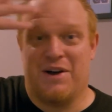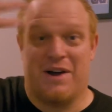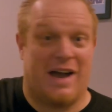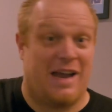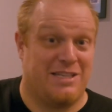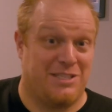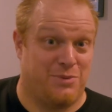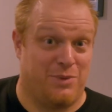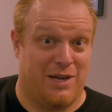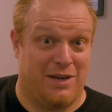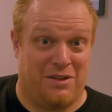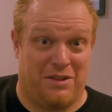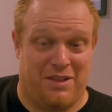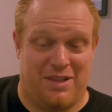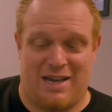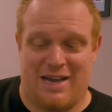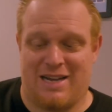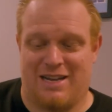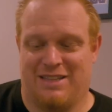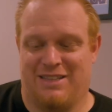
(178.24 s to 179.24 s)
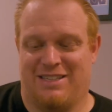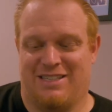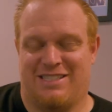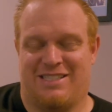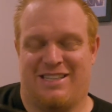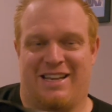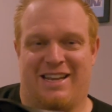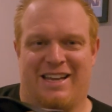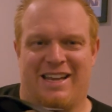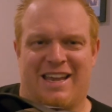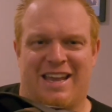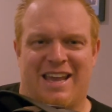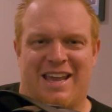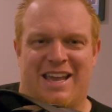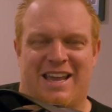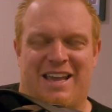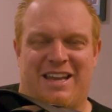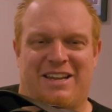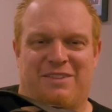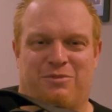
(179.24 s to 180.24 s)
I sweat a lot on this thing,
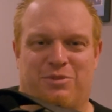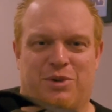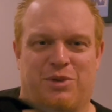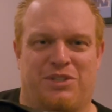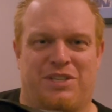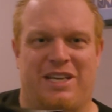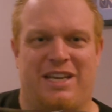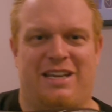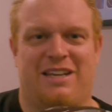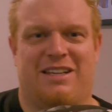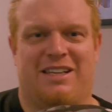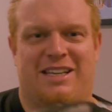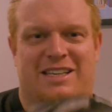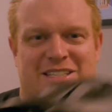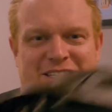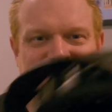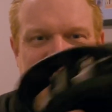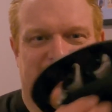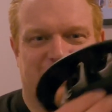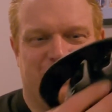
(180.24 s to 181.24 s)
and it routinely is